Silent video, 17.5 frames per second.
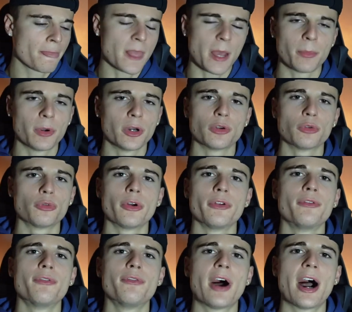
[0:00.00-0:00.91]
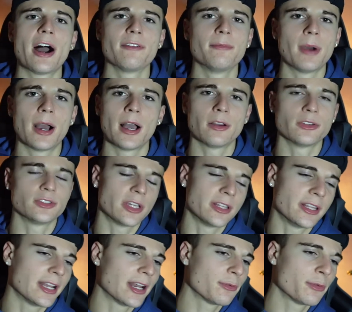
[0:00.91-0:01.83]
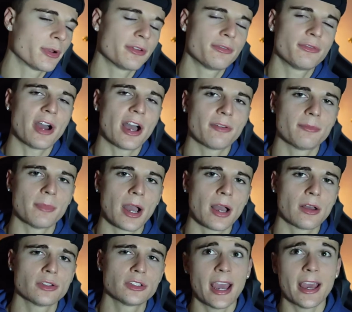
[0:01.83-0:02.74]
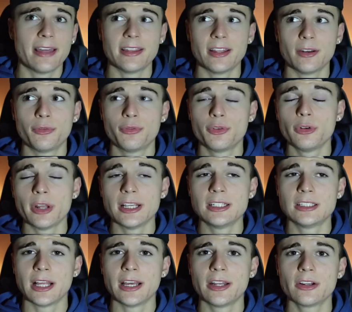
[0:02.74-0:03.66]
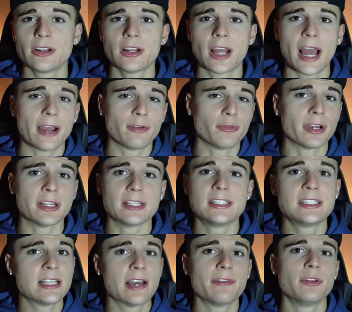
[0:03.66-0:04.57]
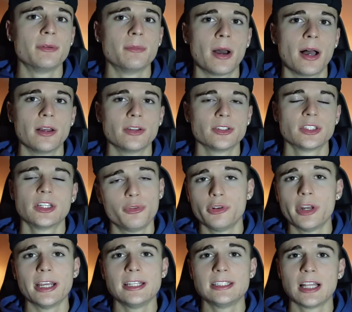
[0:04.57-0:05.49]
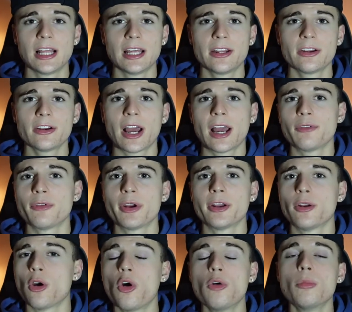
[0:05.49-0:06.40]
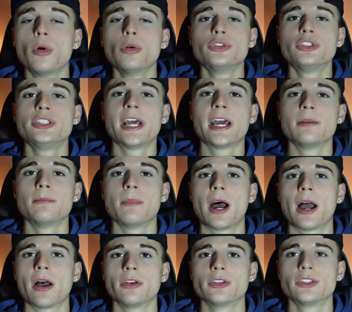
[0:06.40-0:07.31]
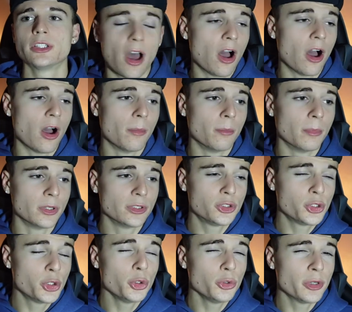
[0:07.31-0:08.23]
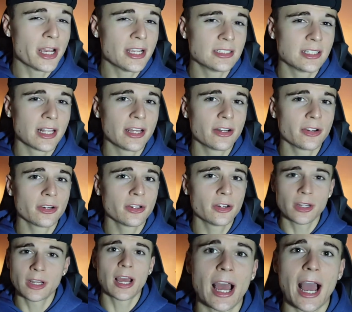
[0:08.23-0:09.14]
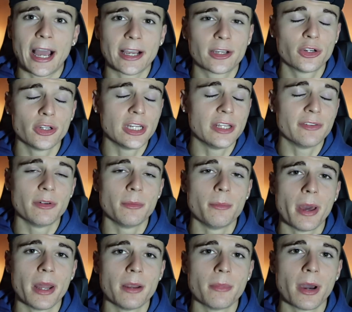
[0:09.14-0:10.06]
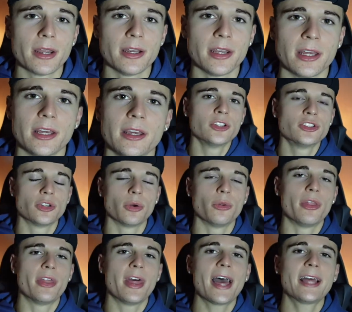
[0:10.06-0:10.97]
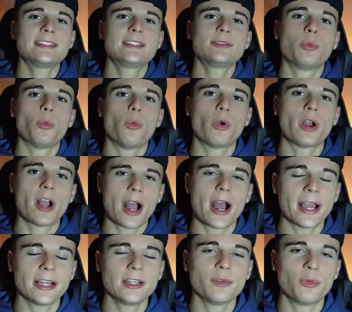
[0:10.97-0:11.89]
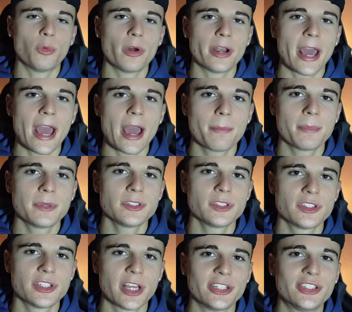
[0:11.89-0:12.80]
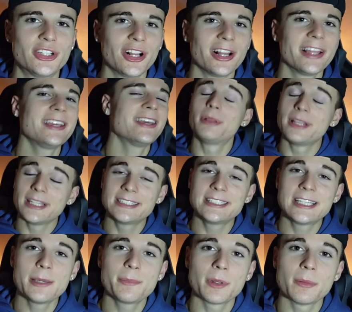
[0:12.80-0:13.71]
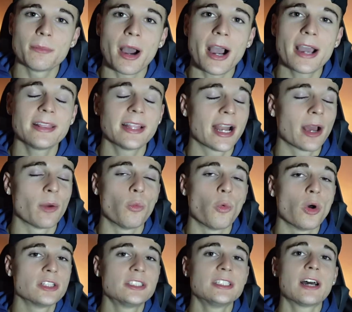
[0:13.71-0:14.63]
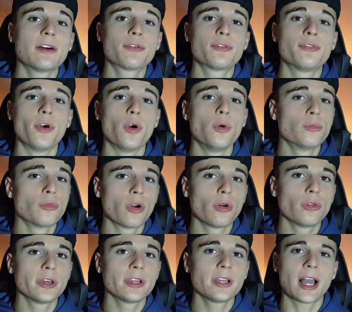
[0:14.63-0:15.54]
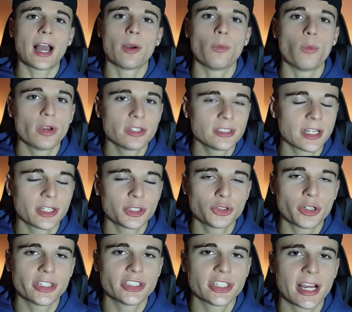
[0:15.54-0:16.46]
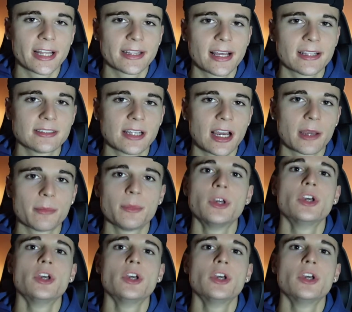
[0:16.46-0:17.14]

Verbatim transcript: I'm gonna run five miles. And then I ran five miles. And then a few days later, I ran seven miles. A few days later, I ran almost ten miles. Um, two days later, I couldn't even bend my knee. So that's kind of what happens essentially. Please keep in mind that I was not foam rolling. I was not stretching at that time.